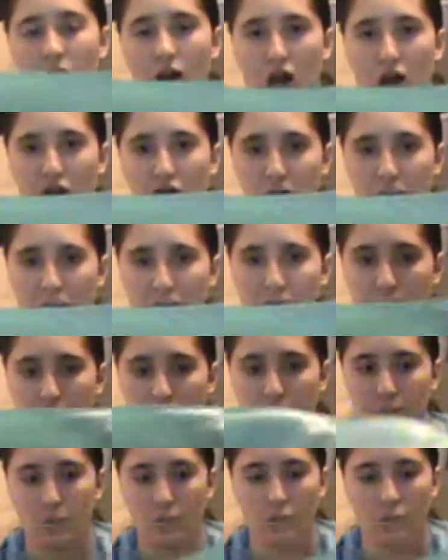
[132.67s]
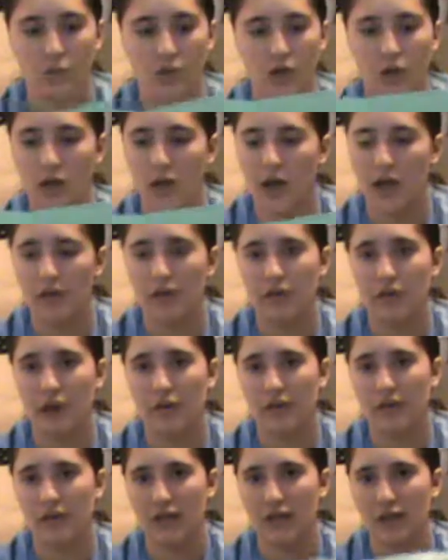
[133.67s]
I do
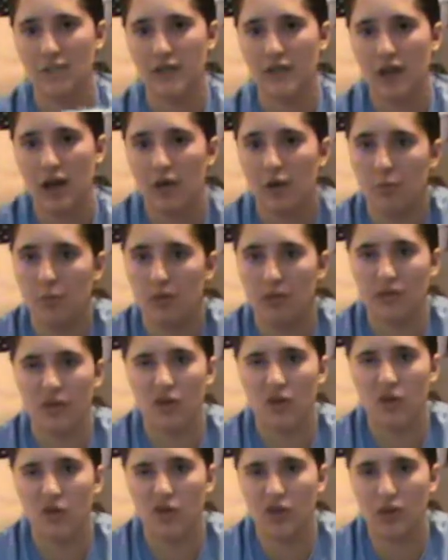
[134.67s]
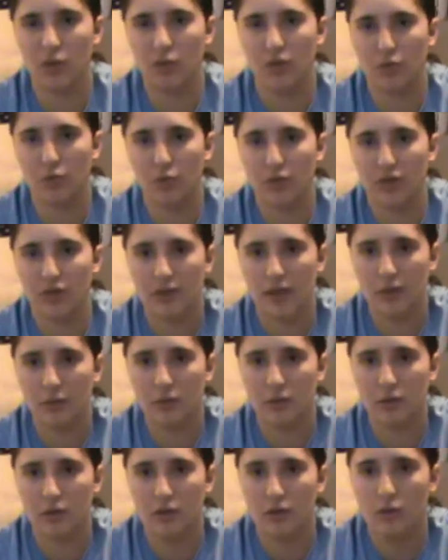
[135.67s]
have a camp shower, but if I don't really want to bring that
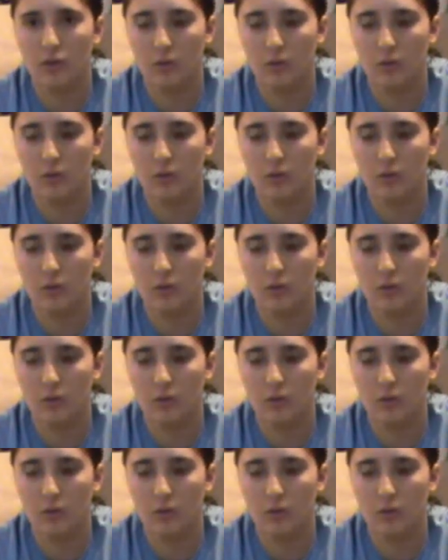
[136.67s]
one,